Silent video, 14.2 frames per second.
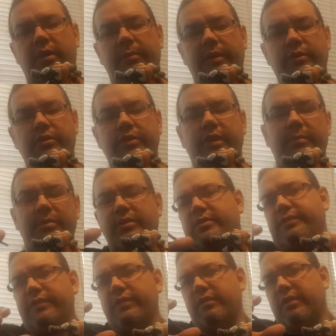the miniature done, but there's a
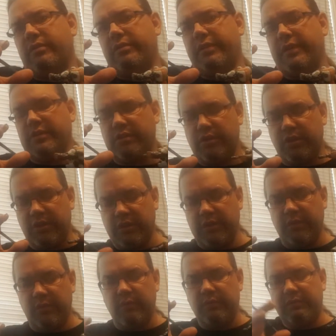few other things that you can
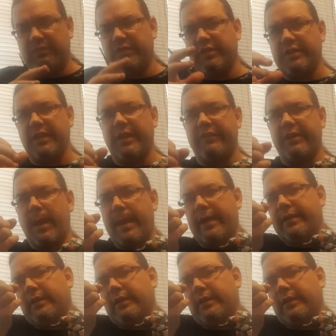do just to give it that